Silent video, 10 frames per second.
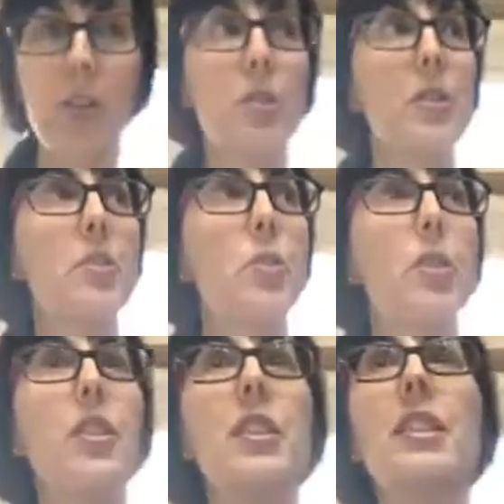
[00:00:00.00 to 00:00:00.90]

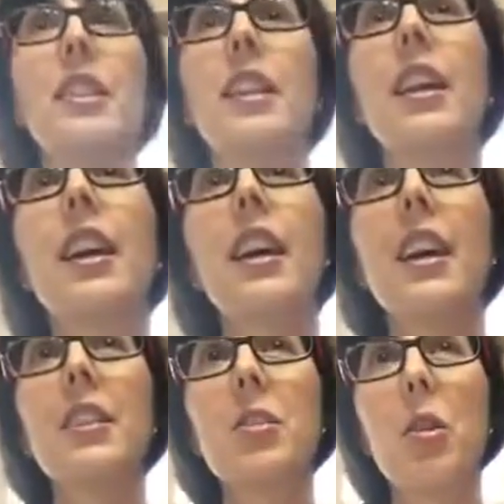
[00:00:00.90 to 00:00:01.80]
stores, and
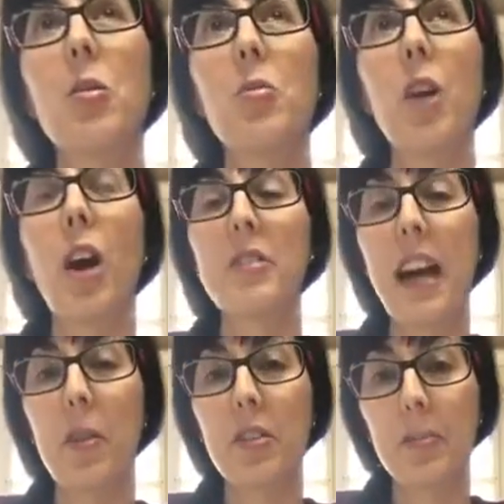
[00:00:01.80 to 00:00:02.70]
so y'all's
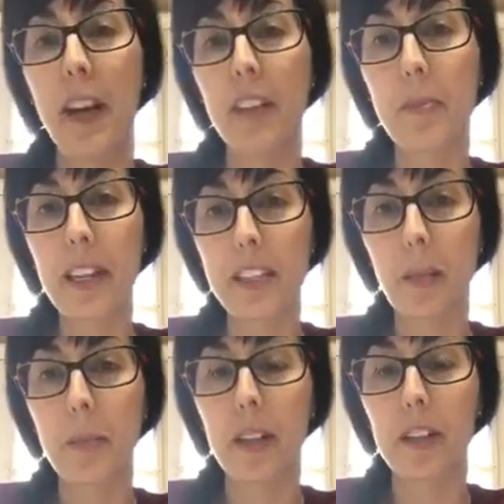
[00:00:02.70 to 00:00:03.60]
hours might have picked
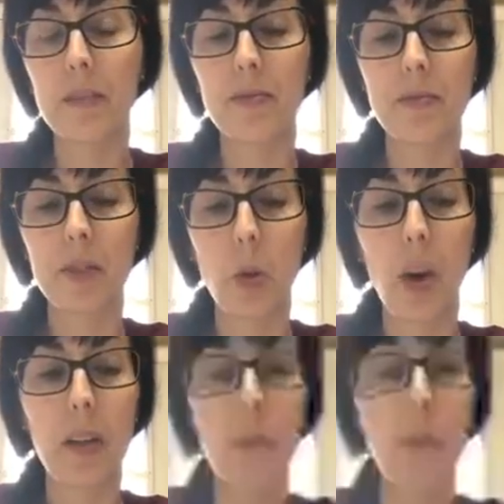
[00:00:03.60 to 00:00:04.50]
up
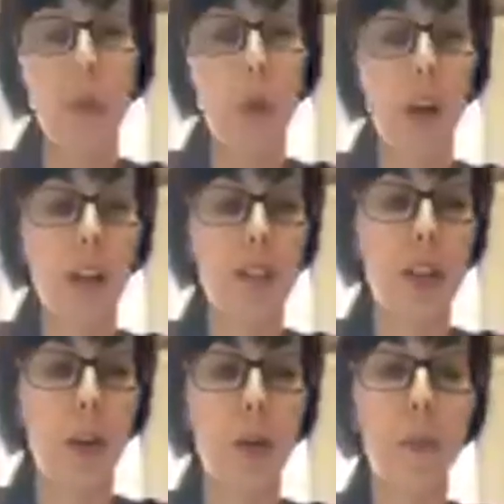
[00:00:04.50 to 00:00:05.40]
quite a bit more.
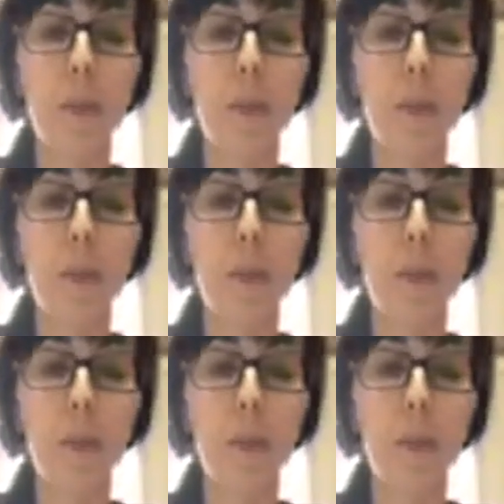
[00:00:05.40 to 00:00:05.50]
So,